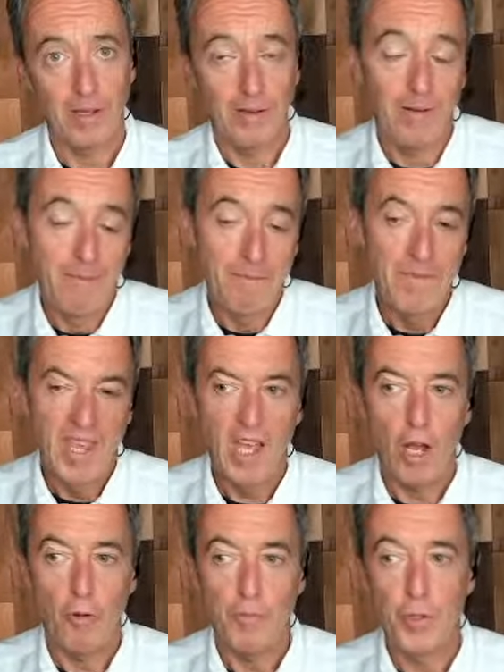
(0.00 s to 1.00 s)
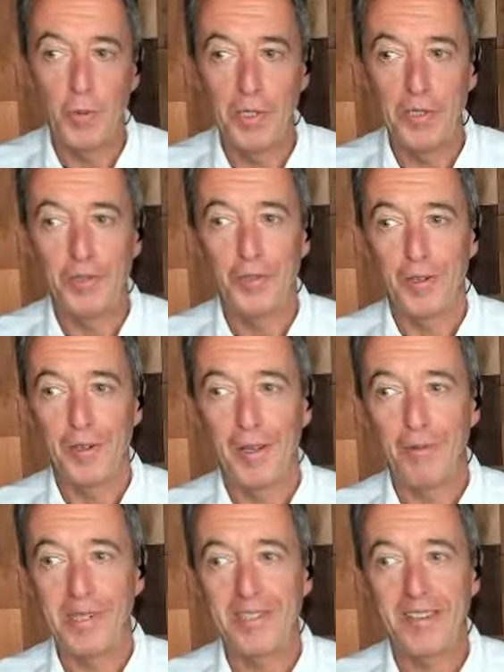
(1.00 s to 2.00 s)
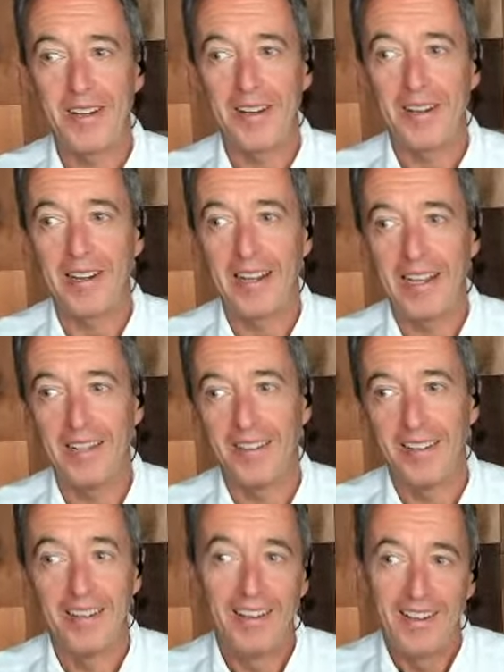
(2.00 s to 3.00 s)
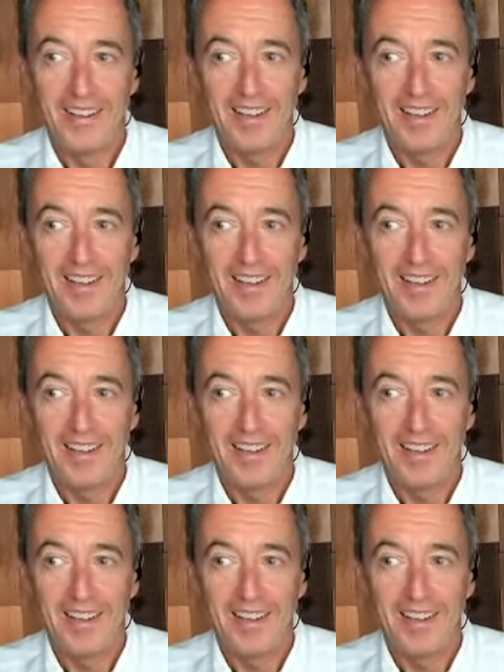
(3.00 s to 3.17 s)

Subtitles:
That help to ensure that we stay in